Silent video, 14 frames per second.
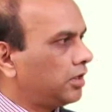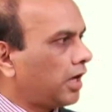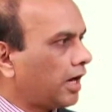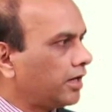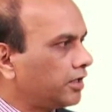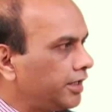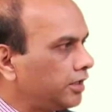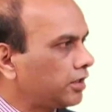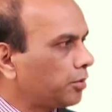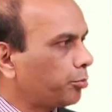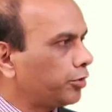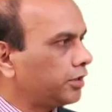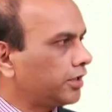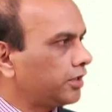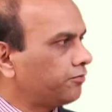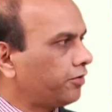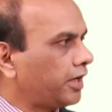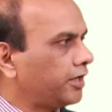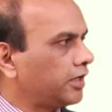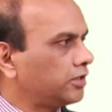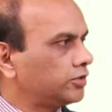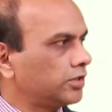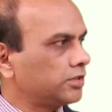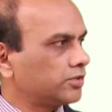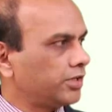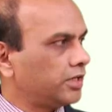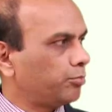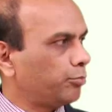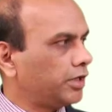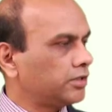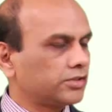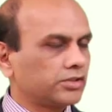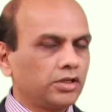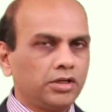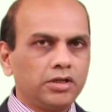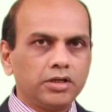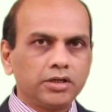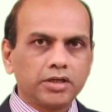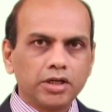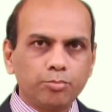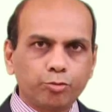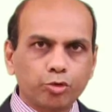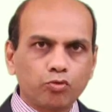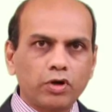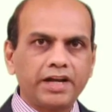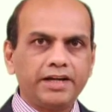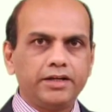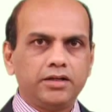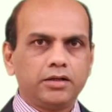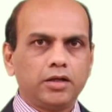and interpreted financial statements can provide